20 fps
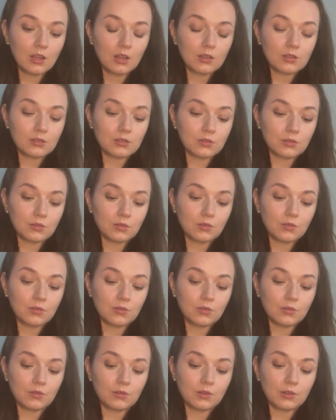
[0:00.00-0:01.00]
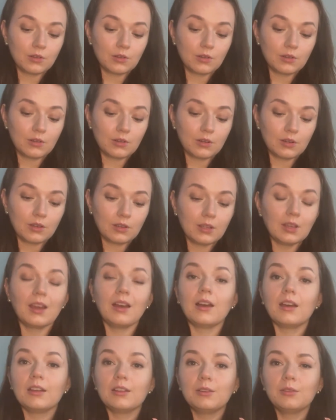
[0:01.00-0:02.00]
so
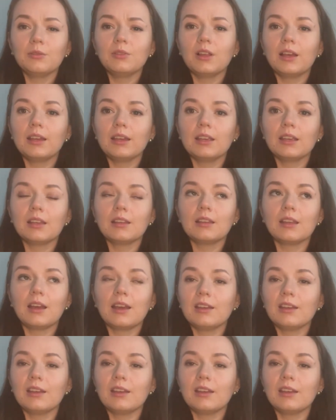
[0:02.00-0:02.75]
yeah, I do like it.